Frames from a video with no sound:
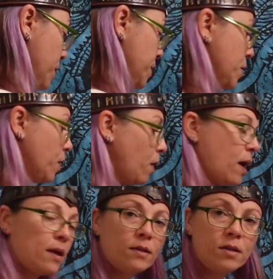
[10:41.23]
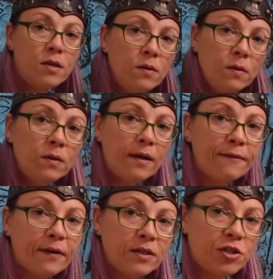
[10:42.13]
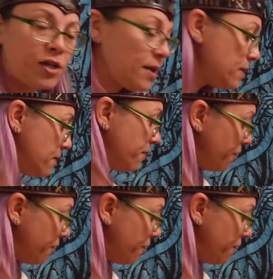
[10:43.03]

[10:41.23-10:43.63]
is to create 2 different sheds of